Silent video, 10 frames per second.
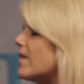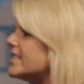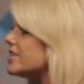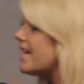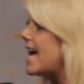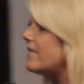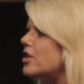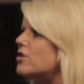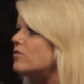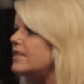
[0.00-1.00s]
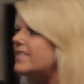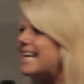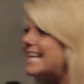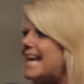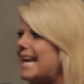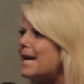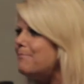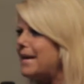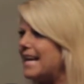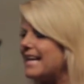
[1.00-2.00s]
go on Survivor. You don't even like
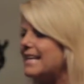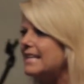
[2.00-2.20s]
camping.